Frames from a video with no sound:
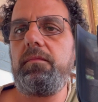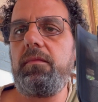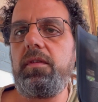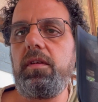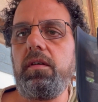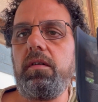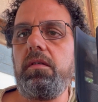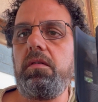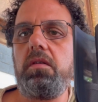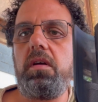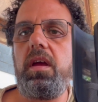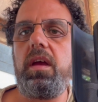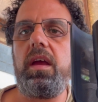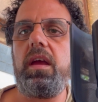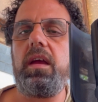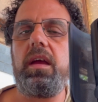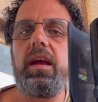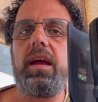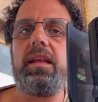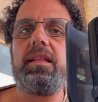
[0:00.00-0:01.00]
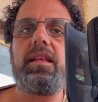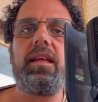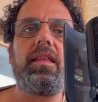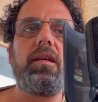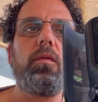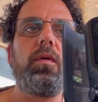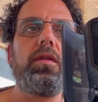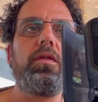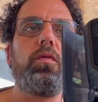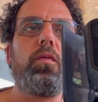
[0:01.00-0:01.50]
get that
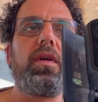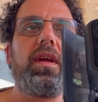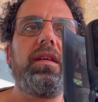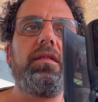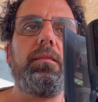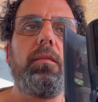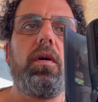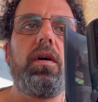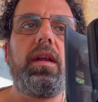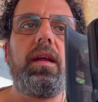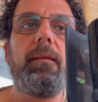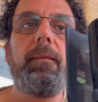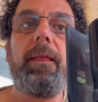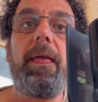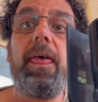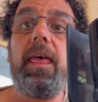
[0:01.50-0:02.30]
they want to raise money.